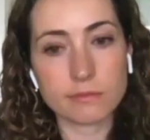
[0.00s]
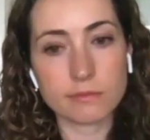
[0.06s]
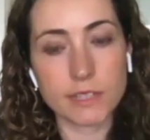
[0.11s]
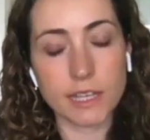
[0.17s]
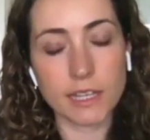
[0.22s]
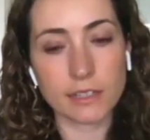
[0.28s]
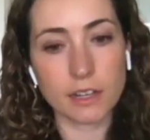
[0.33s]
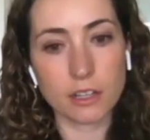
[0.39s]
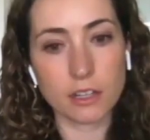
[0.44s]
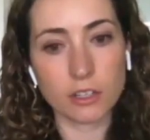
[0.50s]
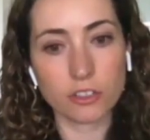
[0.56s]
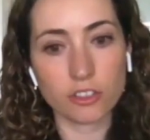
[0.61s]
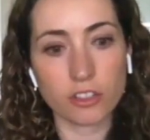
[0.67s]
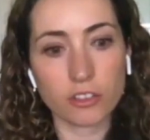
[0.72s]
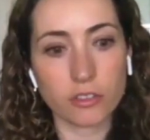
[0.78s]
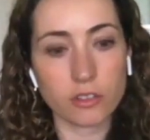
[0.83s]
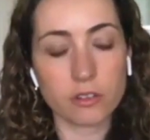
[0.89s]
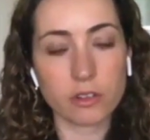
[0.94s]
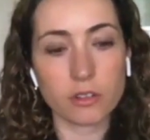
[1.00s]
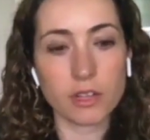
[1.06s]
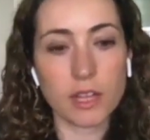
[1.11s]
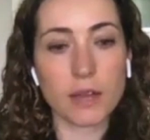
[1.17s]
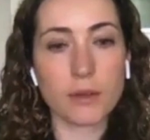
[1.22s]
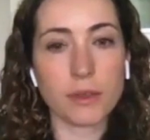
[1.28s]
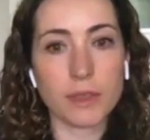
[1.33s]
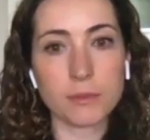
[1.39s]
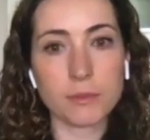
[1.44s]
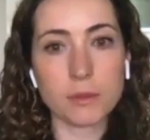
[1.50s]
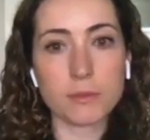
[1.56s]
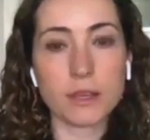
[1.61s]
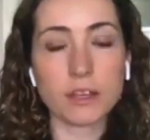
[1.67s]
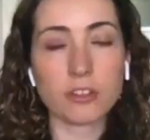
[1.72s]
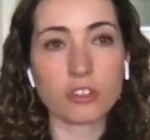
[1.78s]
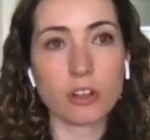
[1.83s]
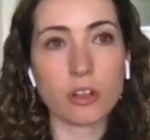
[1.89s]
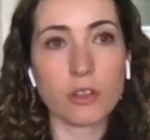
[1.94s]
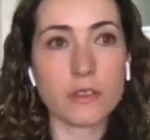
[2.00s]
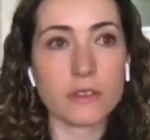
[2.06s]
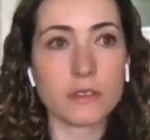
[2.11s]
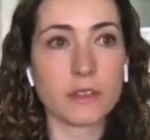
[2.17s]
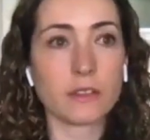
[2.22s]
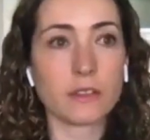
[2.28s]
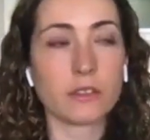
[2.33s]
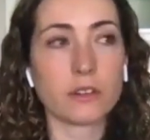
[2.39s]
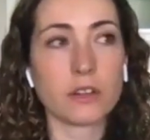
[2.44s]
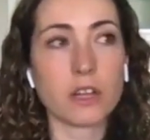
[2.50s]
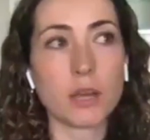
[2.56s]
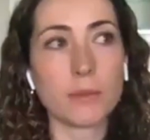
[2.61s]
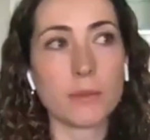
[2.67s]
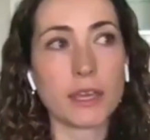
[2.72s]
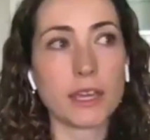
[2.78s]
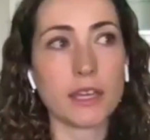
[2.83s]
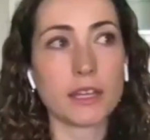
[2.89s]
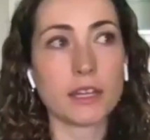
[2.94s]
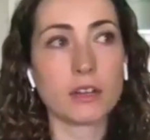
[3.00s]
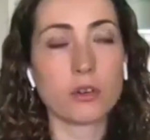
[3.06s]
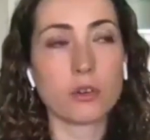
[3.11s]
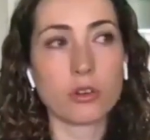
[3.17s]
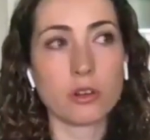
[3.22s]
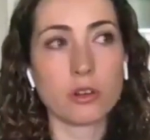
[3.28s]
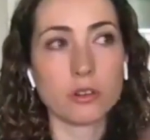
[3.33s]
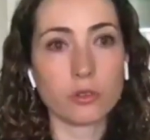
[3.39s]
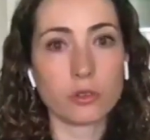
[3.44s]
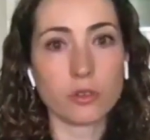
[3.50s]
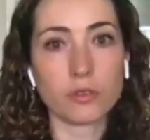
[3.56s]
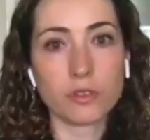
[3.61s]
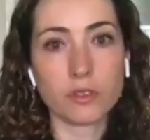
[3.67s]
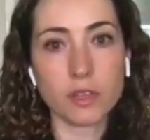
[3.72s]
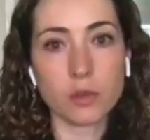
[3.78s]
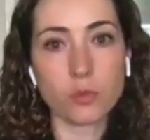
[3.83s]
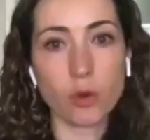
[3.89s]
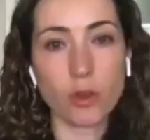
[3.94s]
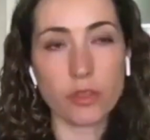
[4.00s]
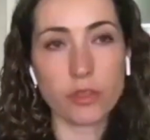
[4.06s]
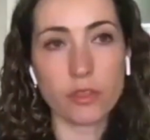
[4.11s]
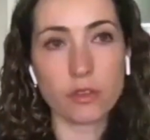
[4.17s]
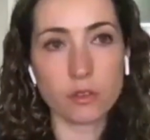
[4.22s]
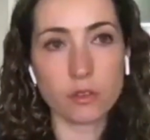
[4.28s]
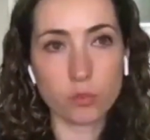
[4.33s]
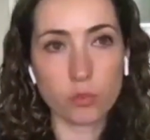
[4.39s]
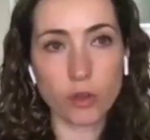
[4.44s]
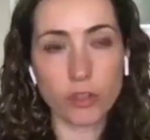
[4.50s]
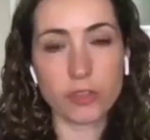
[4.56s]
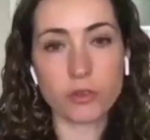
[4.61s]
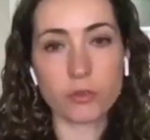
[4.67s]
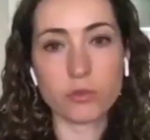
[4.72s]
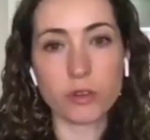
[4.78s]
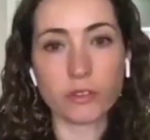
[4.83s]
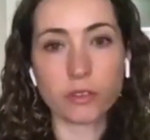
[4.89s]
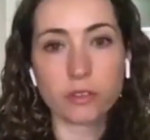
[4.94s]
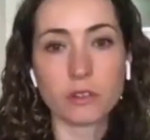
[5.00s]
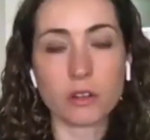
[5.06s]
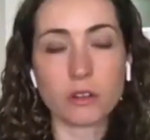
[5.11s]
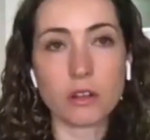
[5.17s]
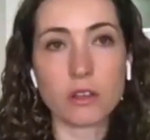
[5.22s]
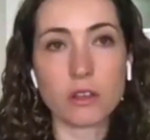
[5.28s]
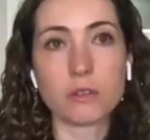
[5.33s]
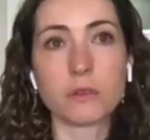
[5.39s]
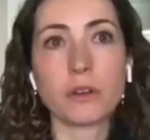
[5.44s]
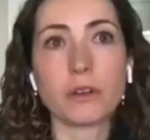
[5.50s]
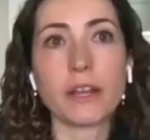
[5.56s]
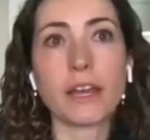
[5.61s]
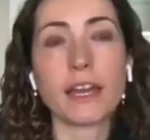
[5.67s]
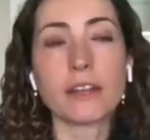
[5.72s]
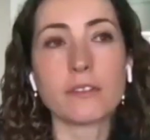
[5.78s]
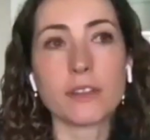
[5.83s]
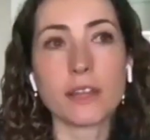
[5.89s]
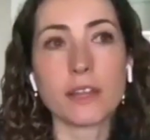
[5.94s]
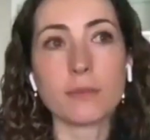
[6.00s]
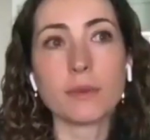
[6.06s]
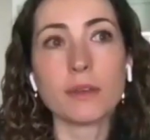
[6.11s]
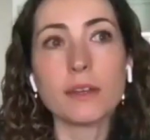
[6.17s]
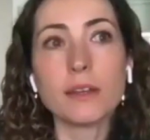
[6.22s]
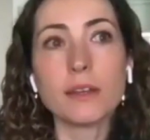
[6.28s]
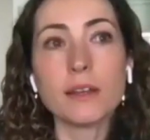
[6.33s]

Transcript: technologies that are allowing them to measure all these things that are coming in in order to sort of see what the what the risks are on the road ahead of them